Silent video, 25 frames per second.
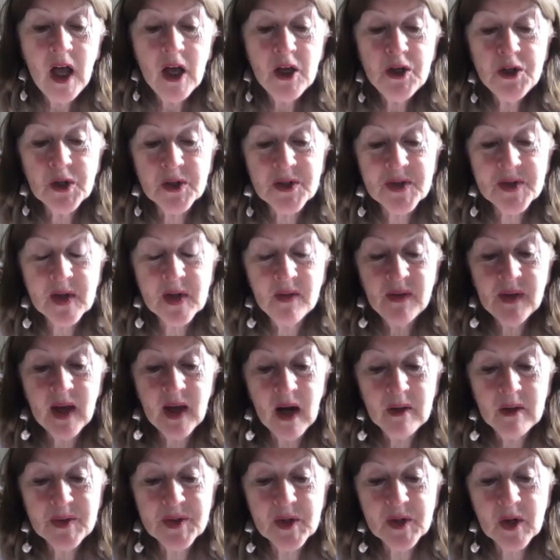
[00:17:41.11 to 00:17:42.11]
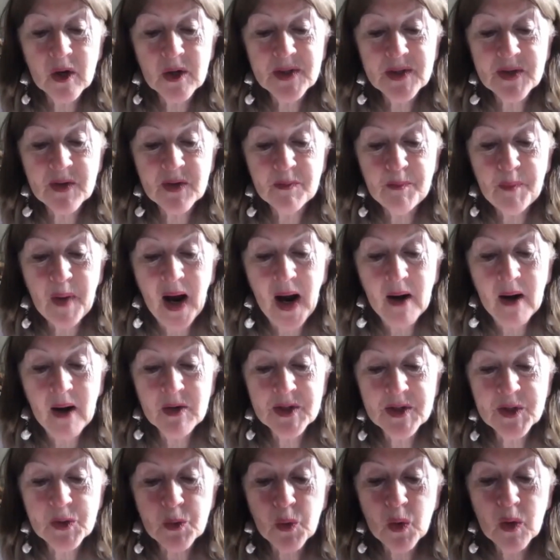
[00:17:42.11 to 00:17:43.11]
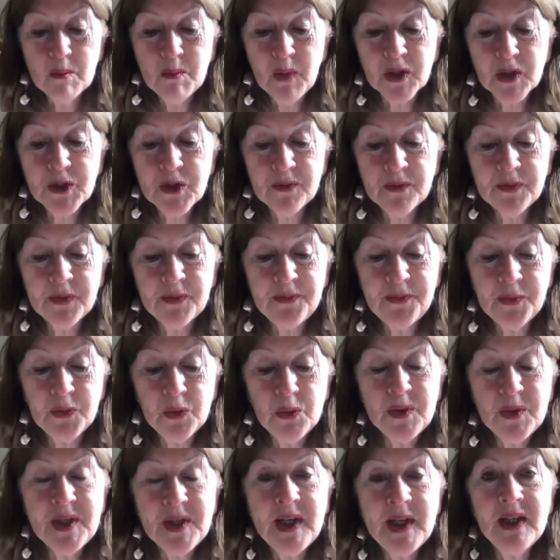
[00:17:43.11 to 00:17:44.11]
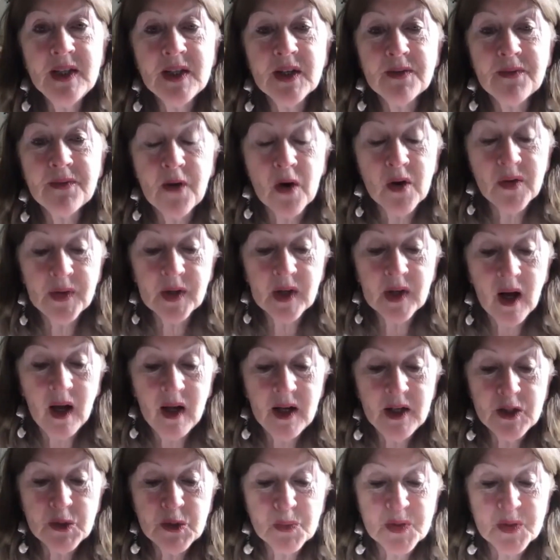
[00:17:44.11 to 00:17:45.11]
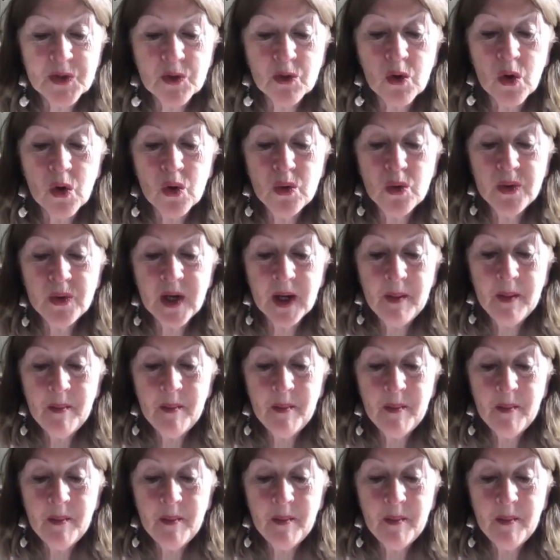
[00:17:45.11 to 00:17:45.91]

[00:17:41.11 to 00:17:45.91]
just on the outskirts of Paris, where much of the food needed for the college was grown.